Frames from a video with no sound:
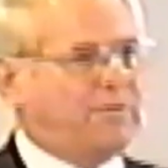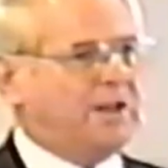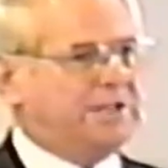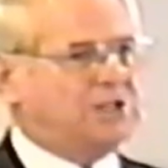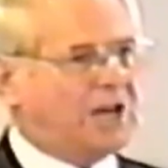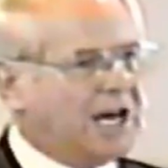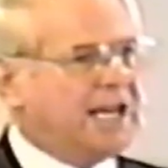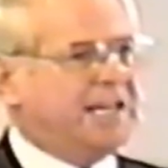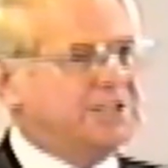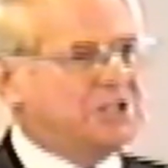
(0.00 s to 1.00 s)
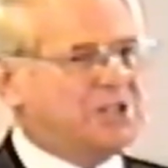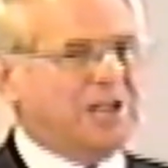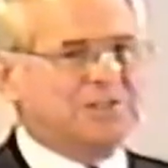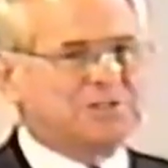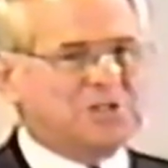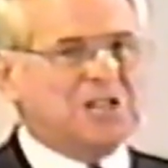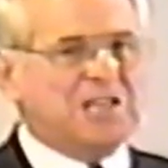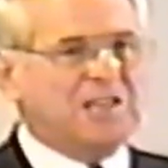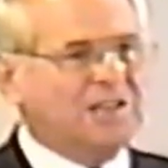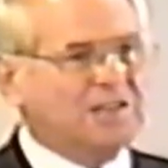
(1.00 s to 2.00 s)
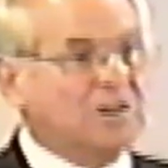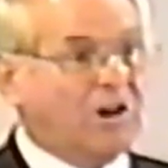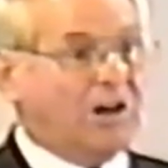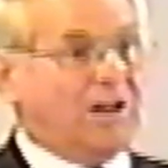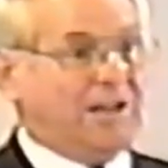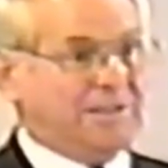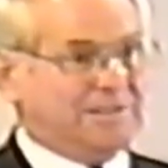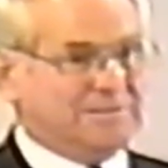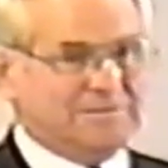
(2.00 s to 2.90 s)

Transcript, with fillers: flesh I shall see God.